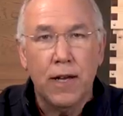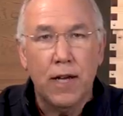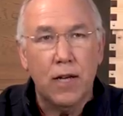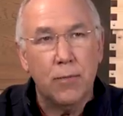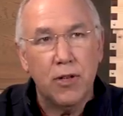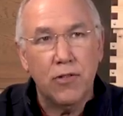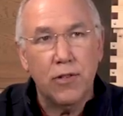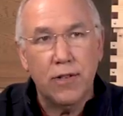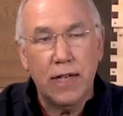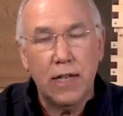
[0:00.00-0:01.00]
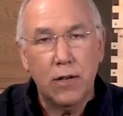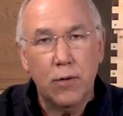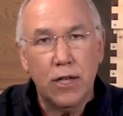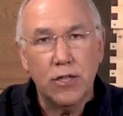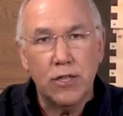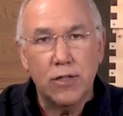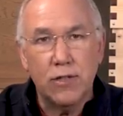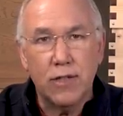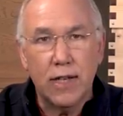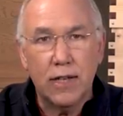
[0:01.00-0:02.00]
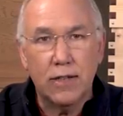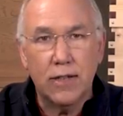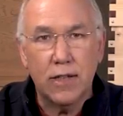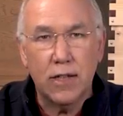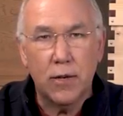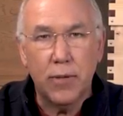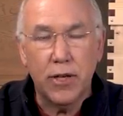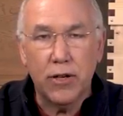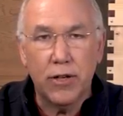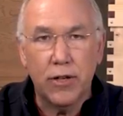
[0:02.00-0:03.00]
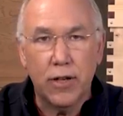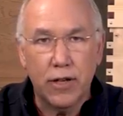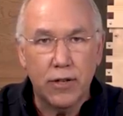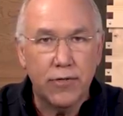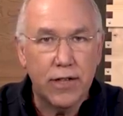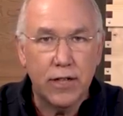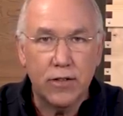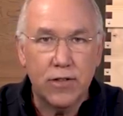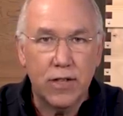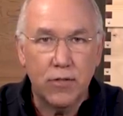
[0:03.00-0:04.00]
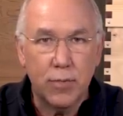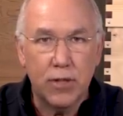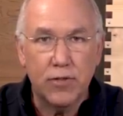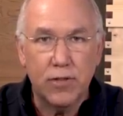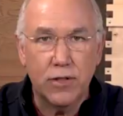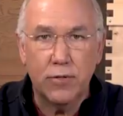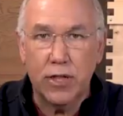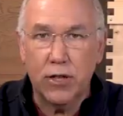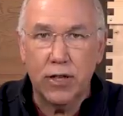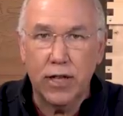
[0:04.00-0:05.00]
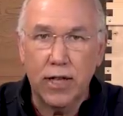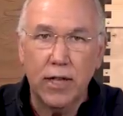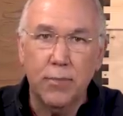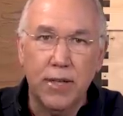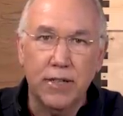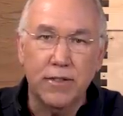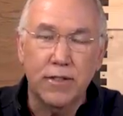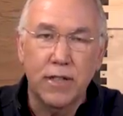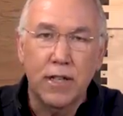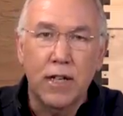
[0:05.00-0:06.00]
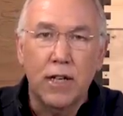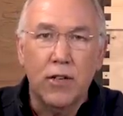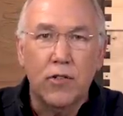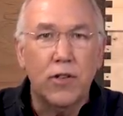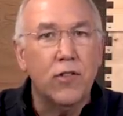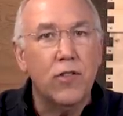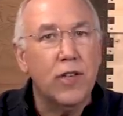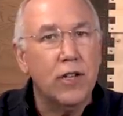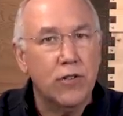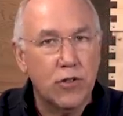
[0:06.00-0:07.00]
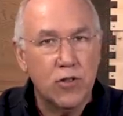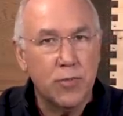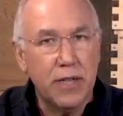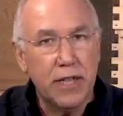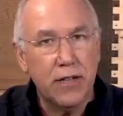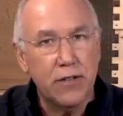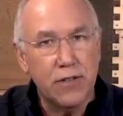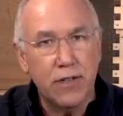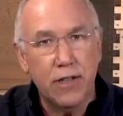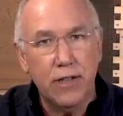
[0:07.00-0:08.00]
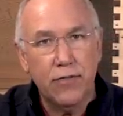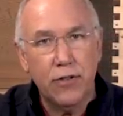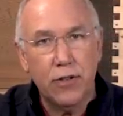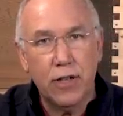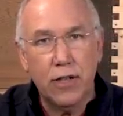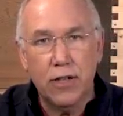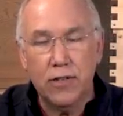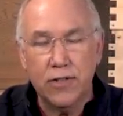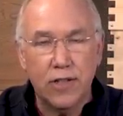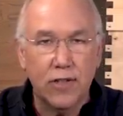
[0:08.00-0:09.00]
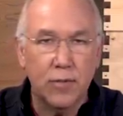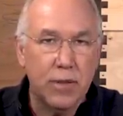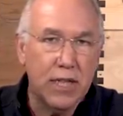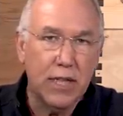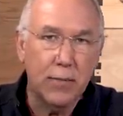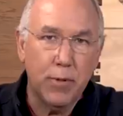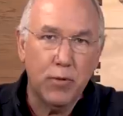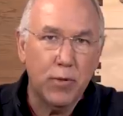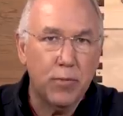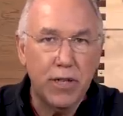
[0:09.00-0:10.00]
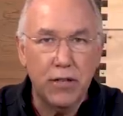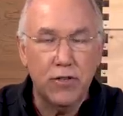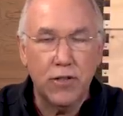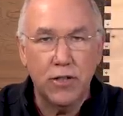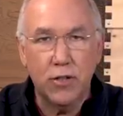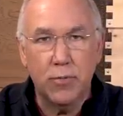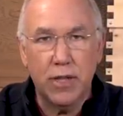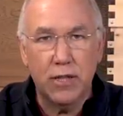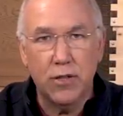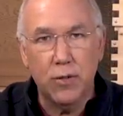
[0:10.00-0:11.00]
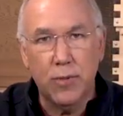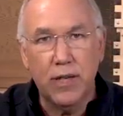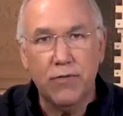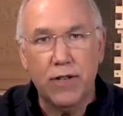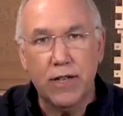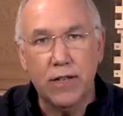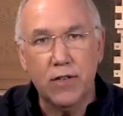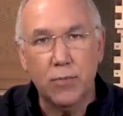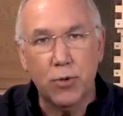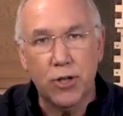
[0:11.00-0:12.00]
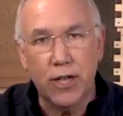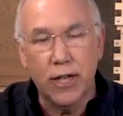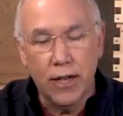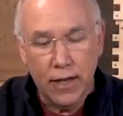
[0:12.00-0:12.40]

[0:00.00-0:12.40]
and I'm also taking questions that uh, appear under other videos that I've posted regarding honeybees. So this is geared towards beginners. If you're a, a seasoned beekeeper with many years under your belt, you may find this boring,